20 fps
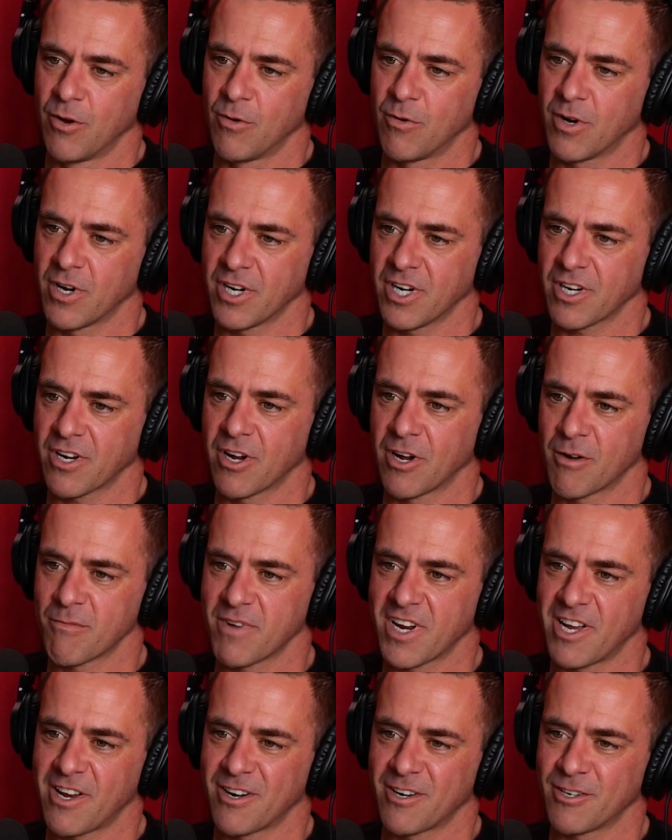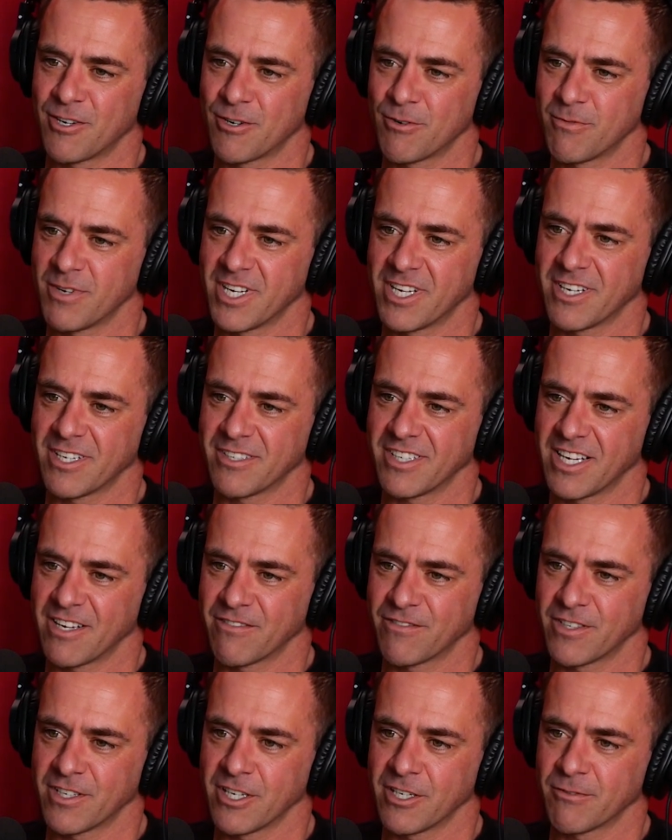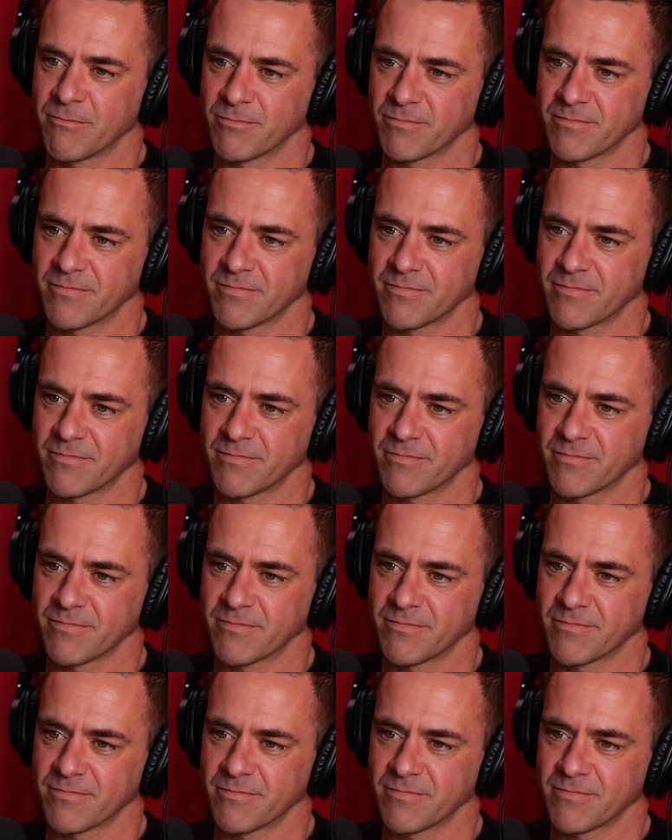wanting to calm down a little bit, definitely.